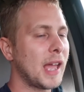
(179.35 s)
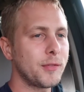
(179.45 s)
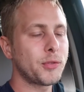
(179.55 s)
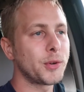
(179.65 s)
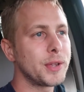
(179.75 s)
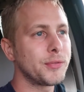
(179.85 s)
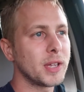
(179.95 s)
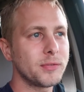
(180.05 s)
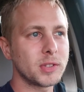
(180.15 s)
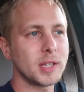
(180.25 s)

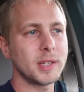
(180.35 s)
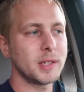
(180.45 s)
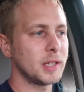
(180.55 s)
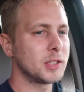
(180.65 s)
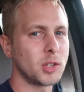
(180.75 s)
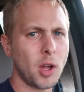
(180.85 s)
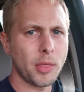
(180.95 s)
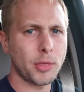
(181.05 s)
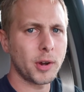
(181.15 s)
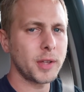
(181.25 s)
F350. It's on
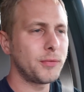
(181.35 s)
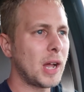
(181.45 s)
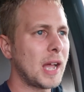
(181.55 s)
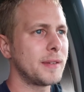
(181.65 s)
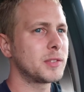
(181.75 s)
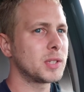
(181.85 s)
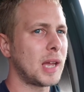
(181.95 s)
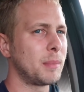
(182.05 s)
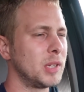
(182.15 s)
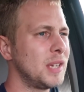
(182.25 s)
35s.
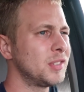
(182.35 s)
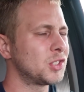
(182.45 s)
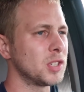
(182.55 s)
I believe it's